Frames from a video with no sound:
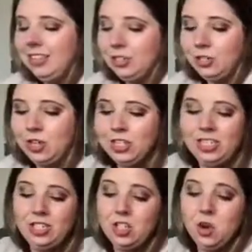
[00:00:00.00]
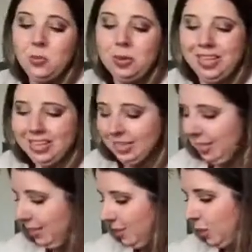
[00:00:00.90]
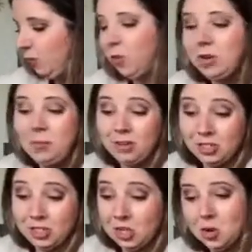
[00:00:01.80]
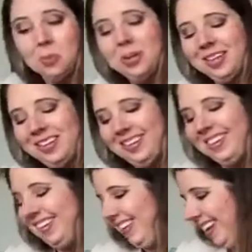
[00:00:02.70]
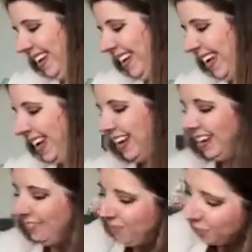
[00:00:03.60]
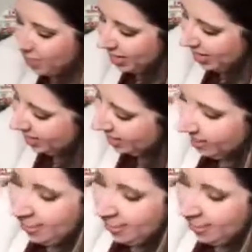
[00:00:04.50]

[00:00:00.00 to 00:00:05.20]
There's only soap, there's 40 bars of soap and 40